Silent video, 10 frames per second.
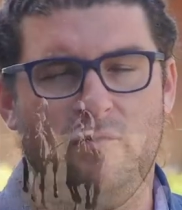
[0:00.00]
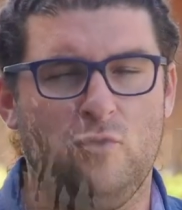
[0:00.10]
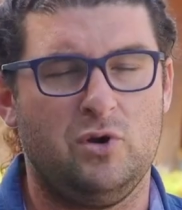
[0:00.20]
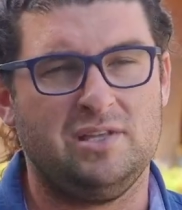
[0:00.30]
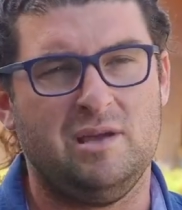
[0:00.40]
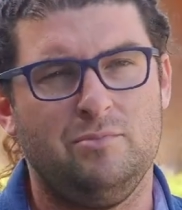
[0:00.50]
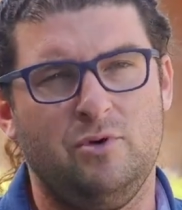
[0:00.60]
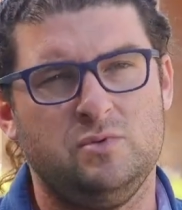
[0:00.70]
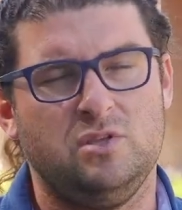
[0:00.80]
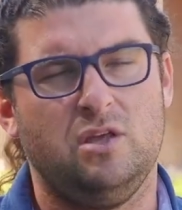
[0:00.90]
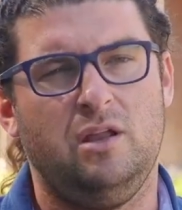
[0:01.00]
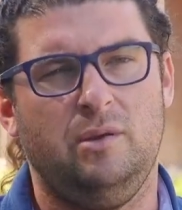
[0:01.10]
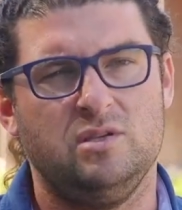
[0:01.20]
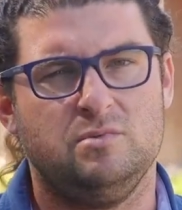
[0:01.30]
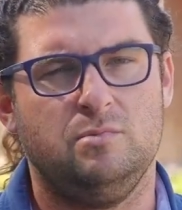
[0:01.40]
for only ten points, we thought it
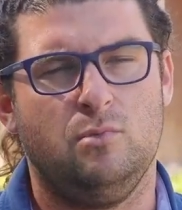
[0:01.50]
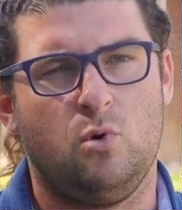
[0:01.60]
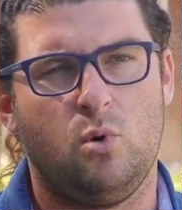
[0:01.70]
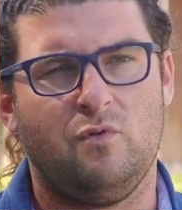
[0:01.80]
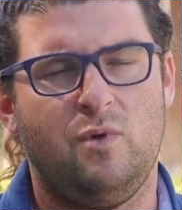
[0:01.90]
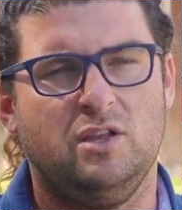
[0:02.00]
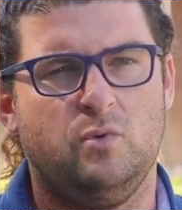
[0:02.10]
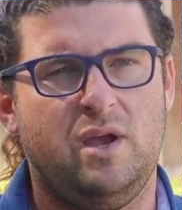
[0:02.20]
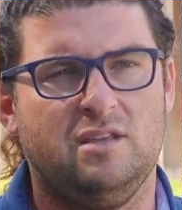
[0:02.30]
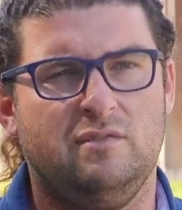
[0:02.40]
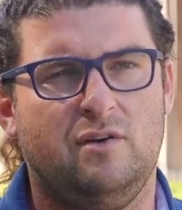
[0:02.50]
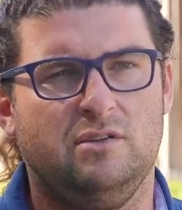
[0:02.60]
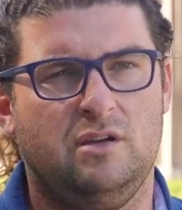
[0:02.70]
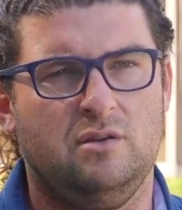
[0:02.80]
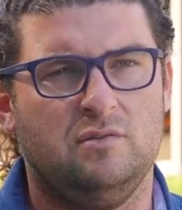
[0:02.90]
was more worthwhile to wait to the
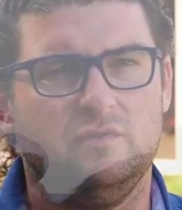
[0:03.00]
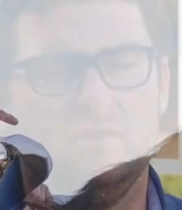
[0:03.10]
Fountain of Youth.